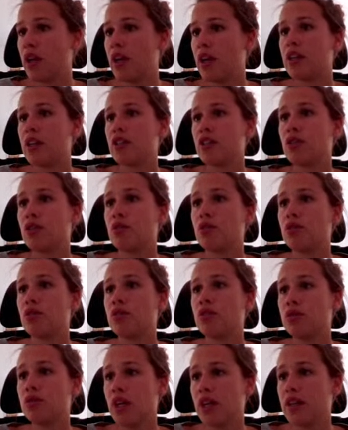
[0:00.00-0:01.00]
So
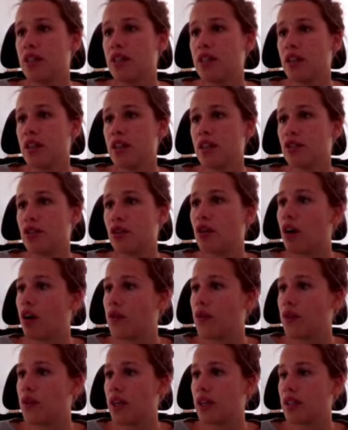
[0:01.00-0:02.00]
don't hesitate to
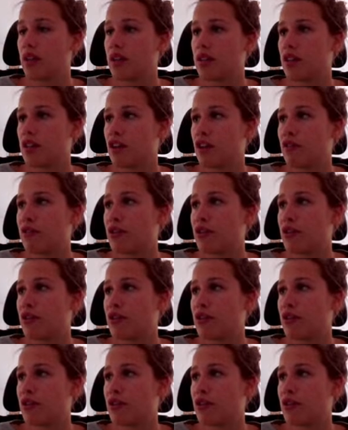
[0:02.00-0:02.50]
contact us if